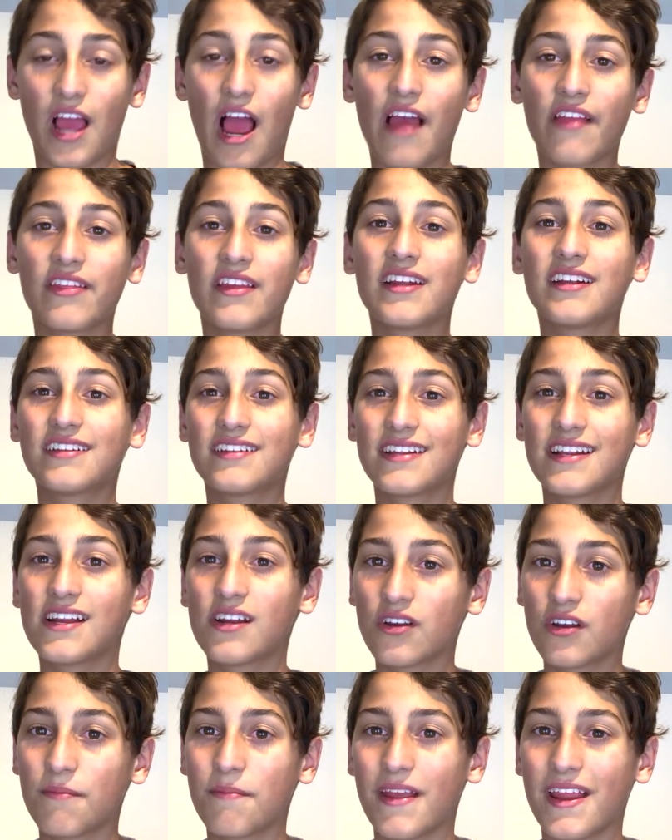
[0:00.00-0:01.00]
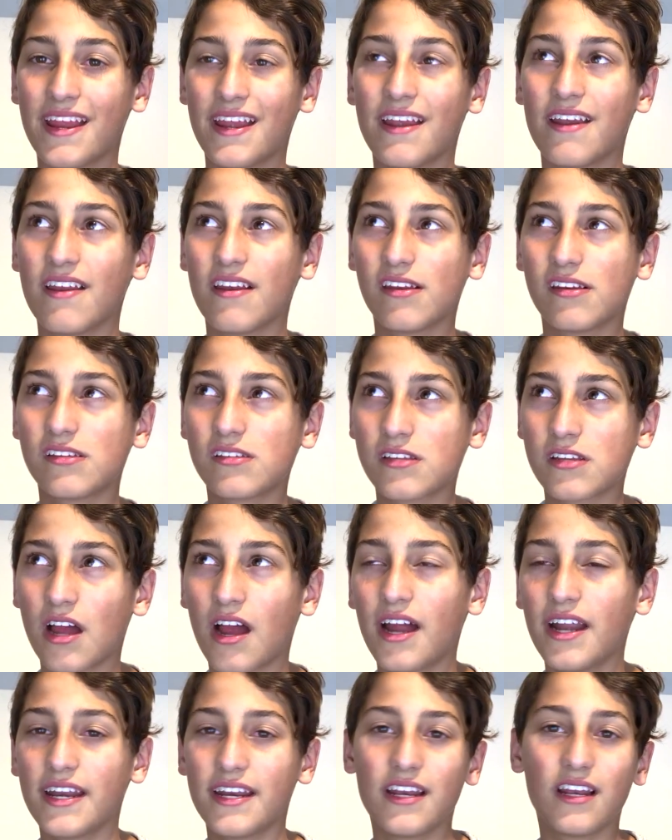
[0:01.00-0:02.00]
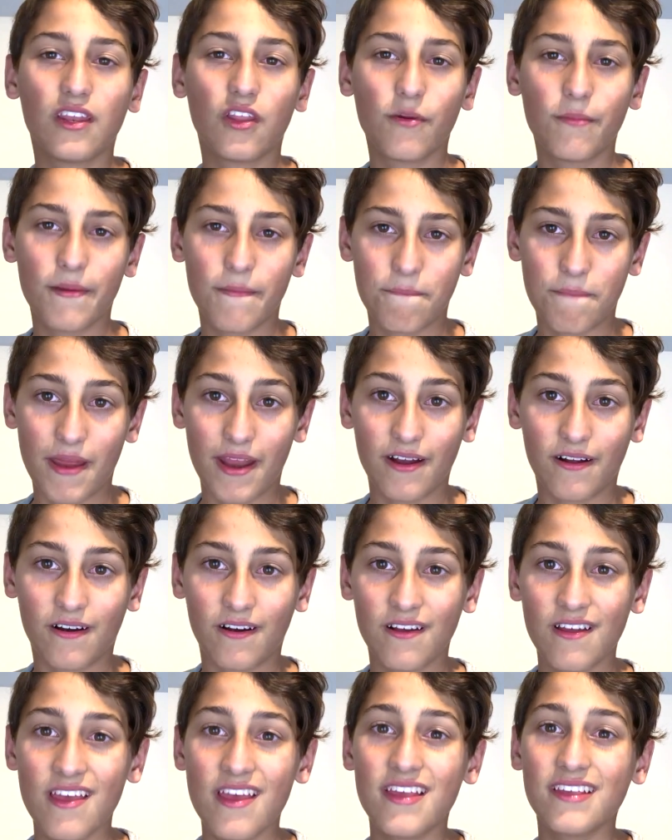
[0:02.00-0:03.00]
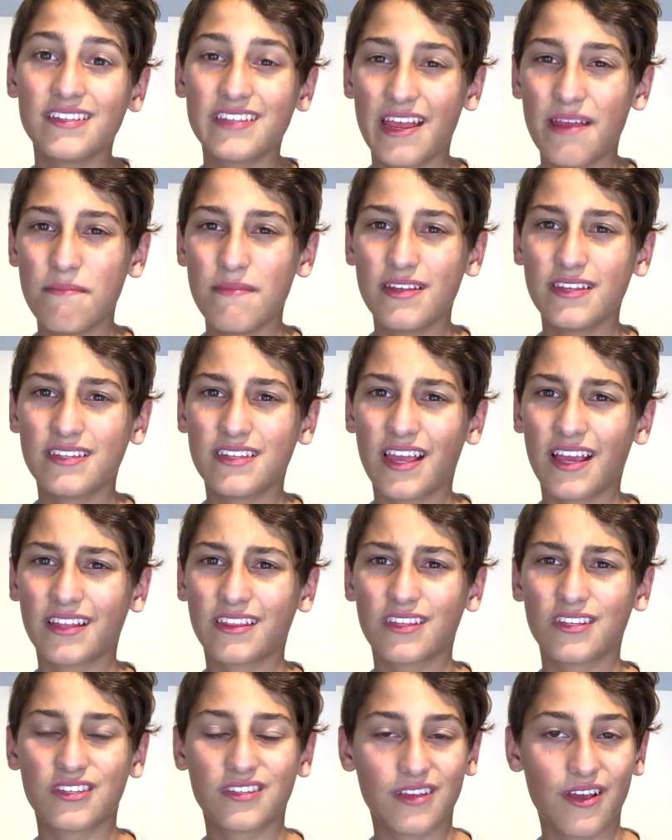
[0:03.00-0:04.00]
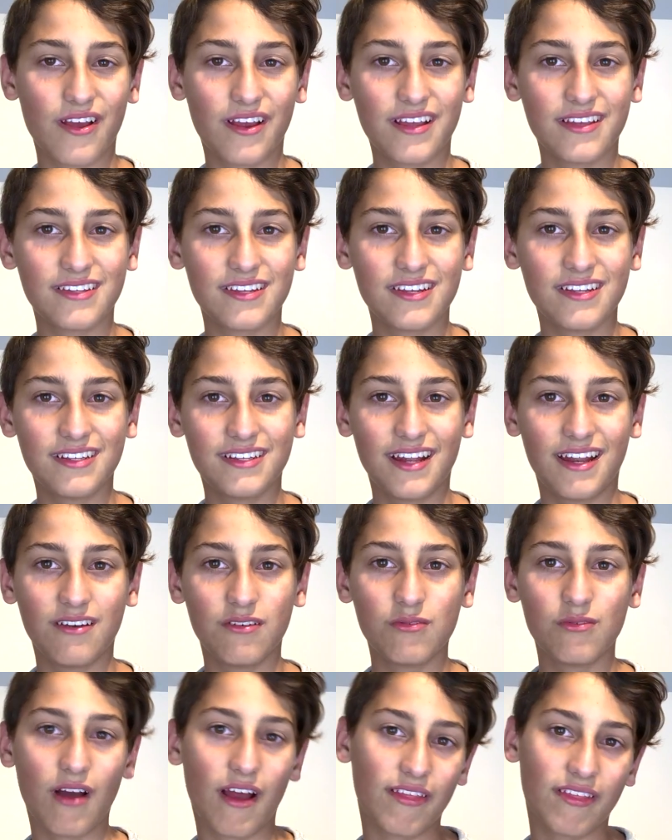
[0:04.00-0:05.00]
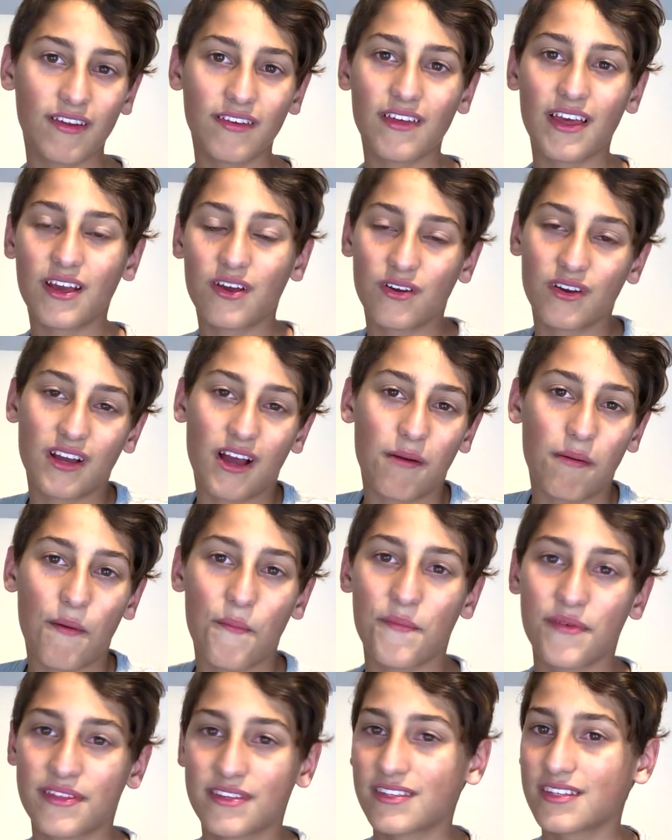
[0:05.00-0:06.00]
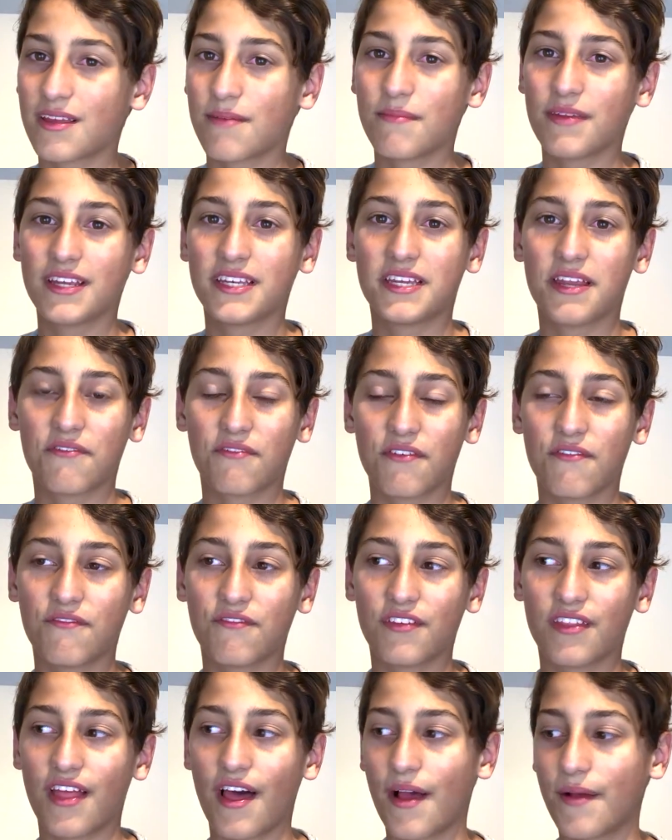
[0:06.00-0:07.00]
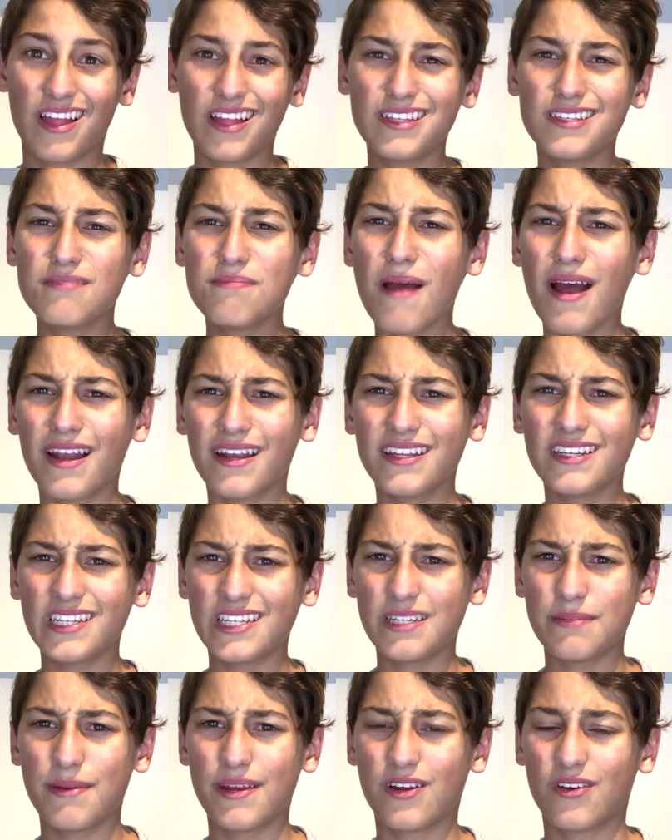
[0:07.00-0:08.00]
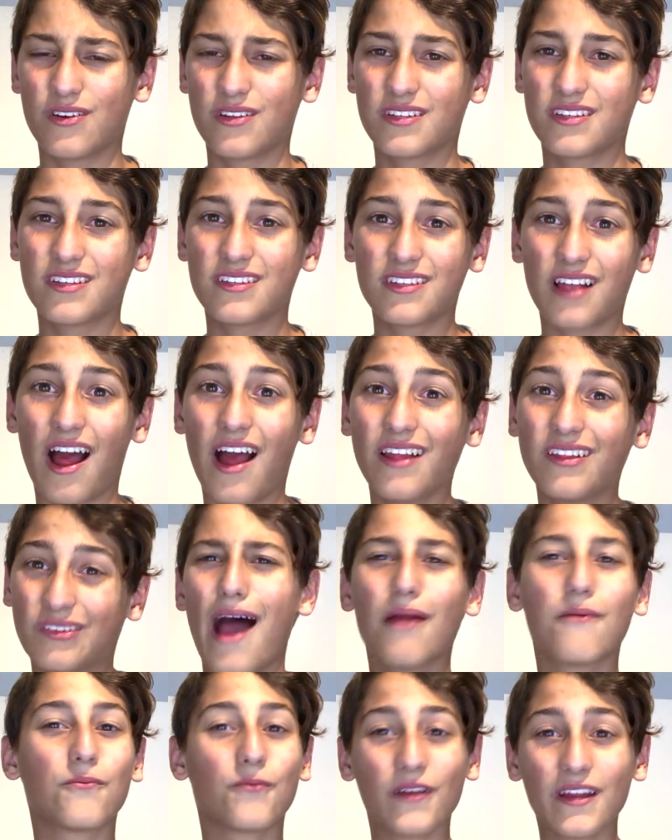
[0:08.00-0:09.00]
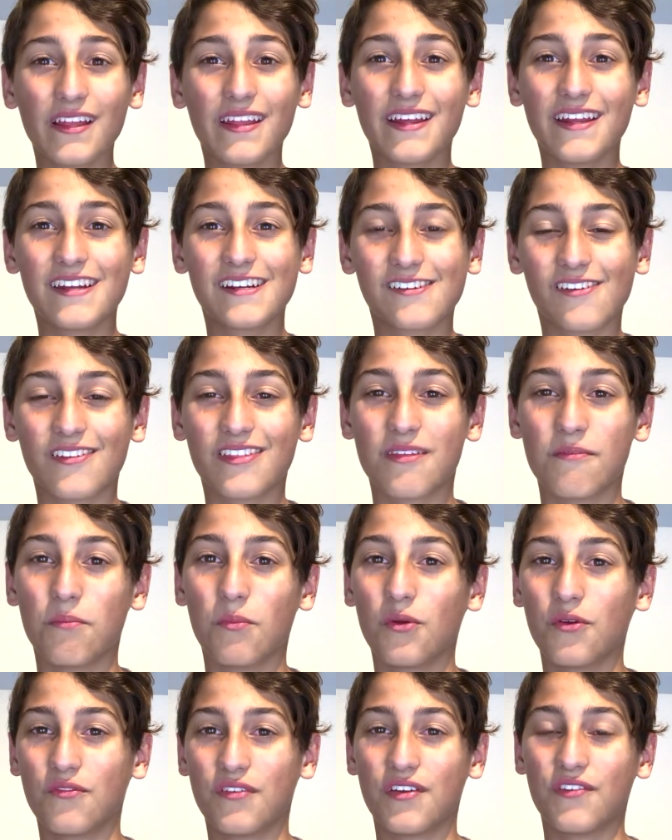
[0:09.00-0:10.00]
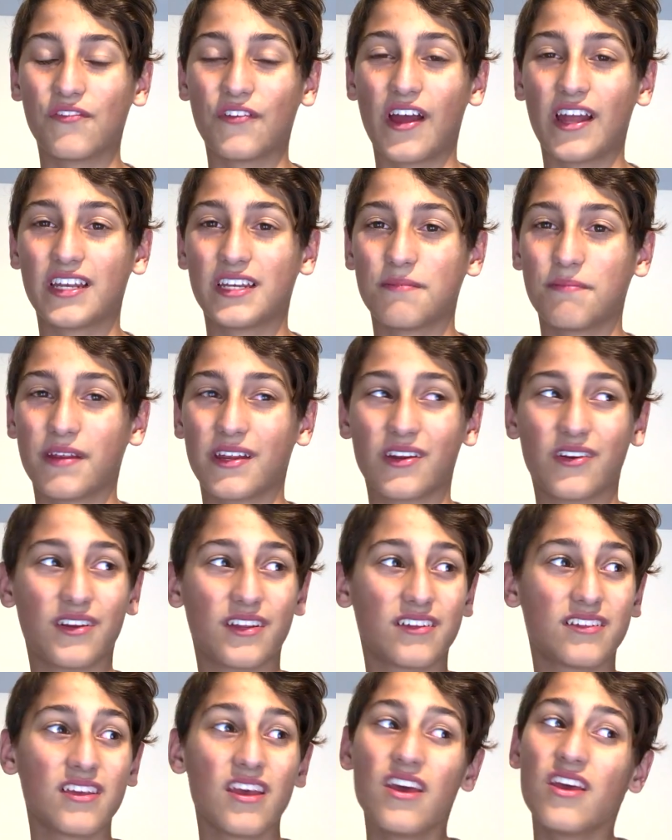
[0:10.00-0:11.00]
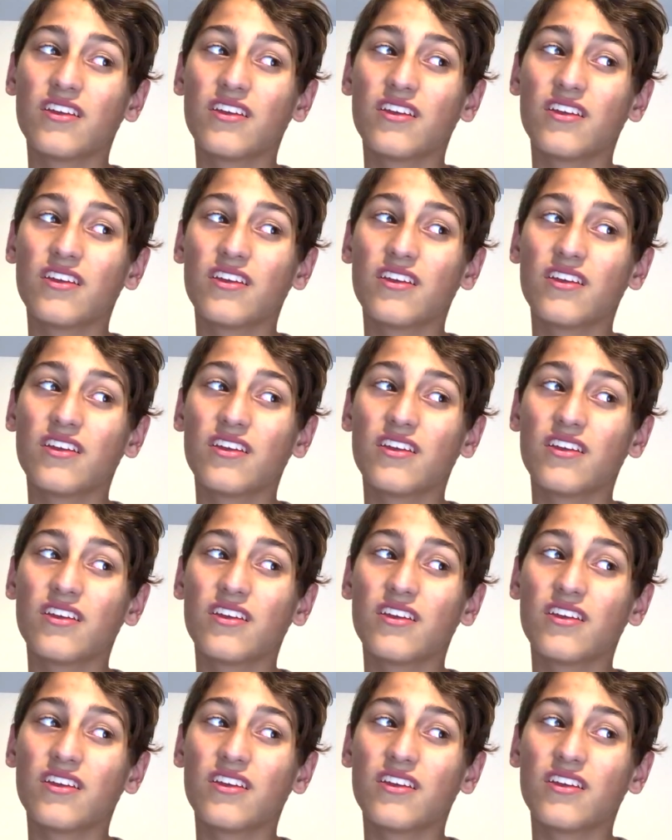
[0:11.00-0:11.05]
I think she could have been tied in a little bit better. Same as like the circus in general, I think they could have come up with something different for that. That's about it, to be honest, because I really enjoyed the movie, if I had to be honest.